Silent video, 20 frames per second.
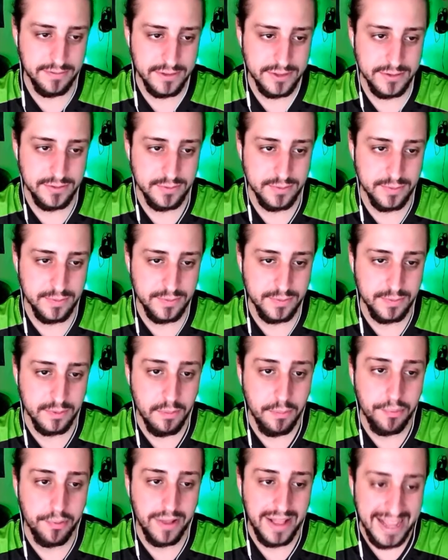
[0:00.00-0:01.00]
is
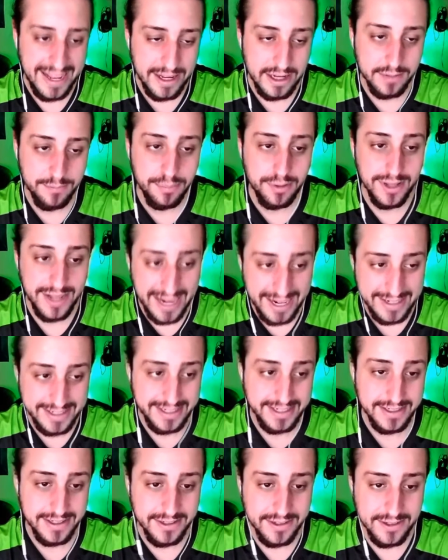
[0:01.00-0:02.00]

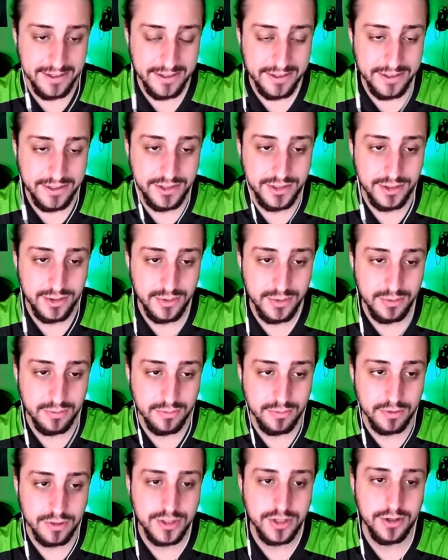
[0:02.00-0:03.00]
planning to
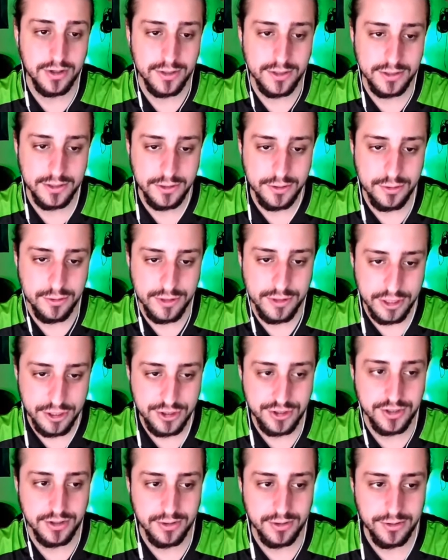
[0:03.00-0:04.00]
return to the
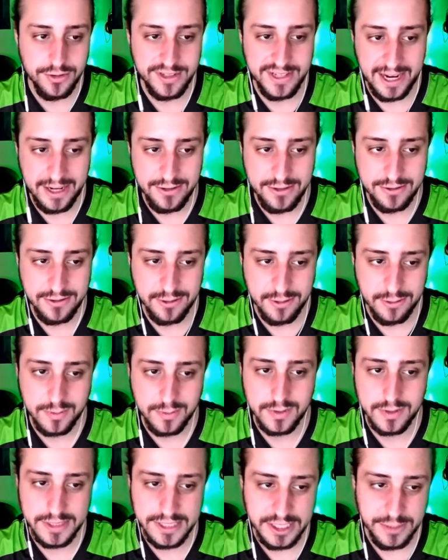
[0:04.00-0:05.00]
traditional theatrical
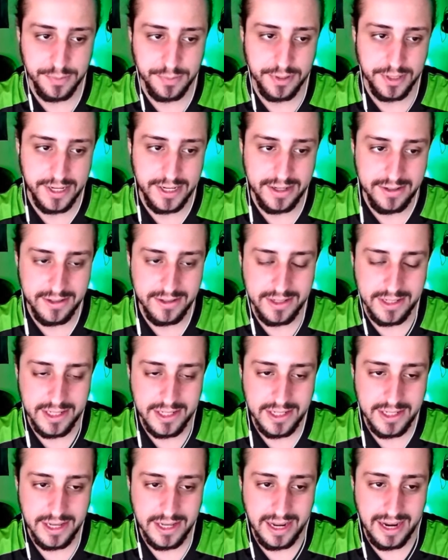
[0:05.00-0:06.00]
release plan
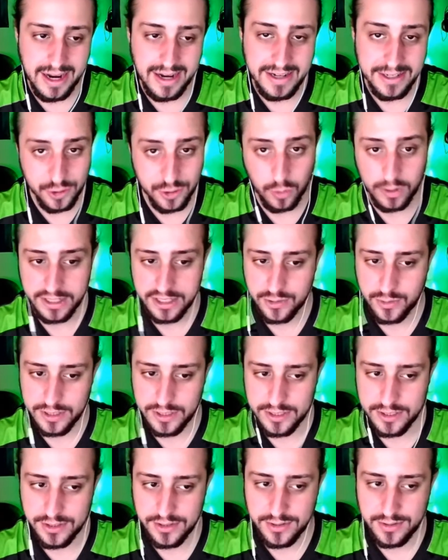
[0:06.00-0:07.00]
in
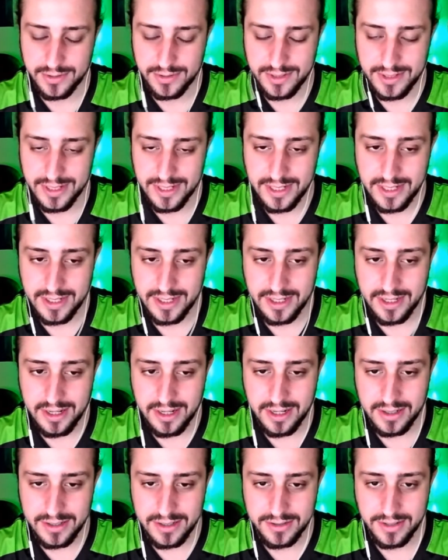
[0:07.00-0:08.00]
2022.
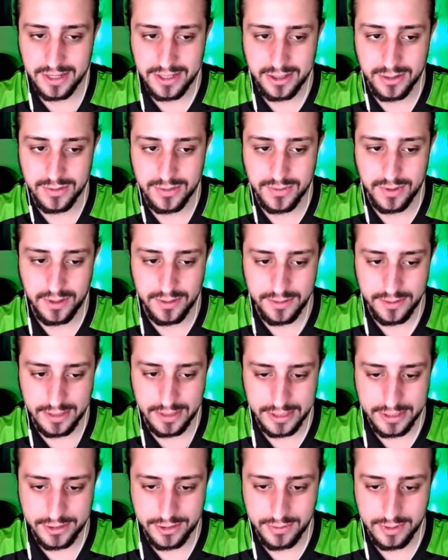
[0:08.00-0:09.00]
So that goes for all their
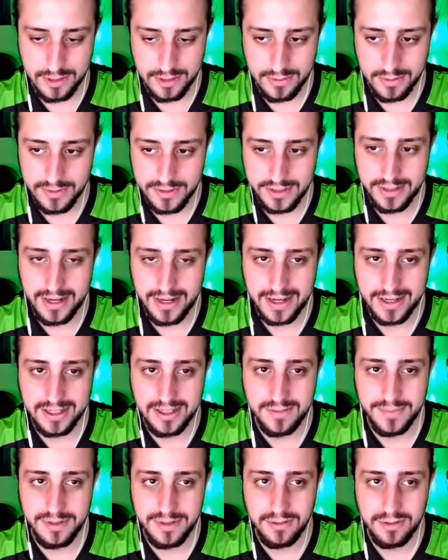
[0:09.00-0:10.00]
like superhero movies. They're not
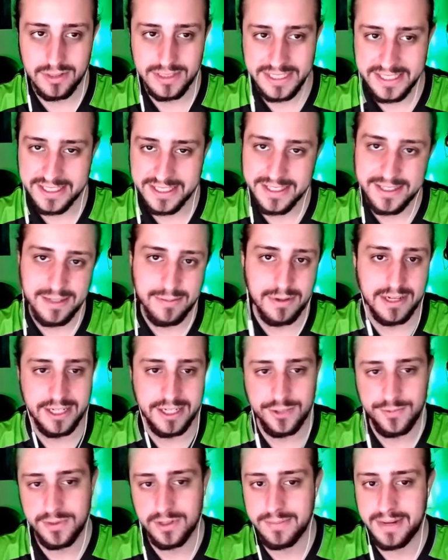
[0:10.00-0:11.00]
going to be releasing them on
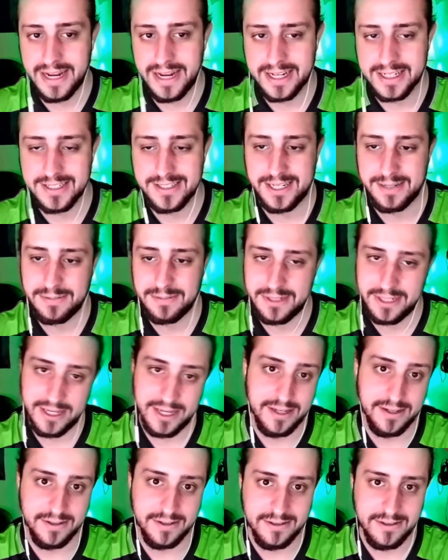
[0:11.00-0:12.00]
HBO Max same
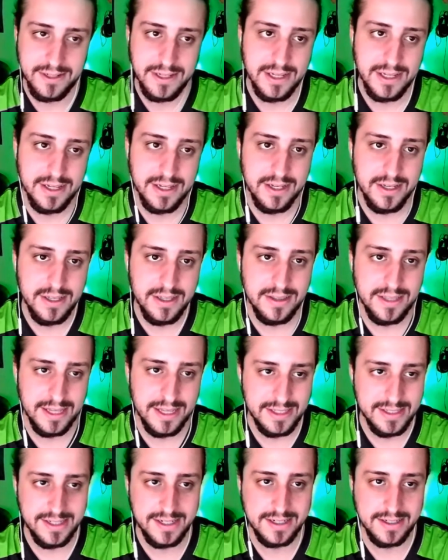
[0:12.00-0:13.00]
day.
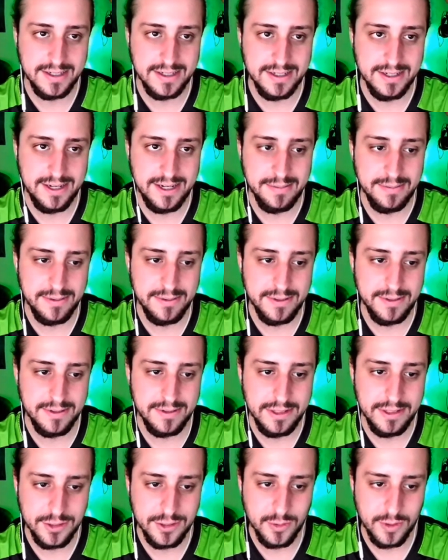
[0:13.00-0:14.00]
That's not going to happen
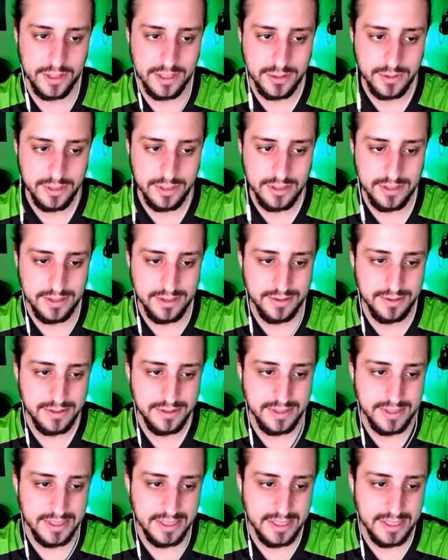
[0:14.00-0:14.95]
in 2022.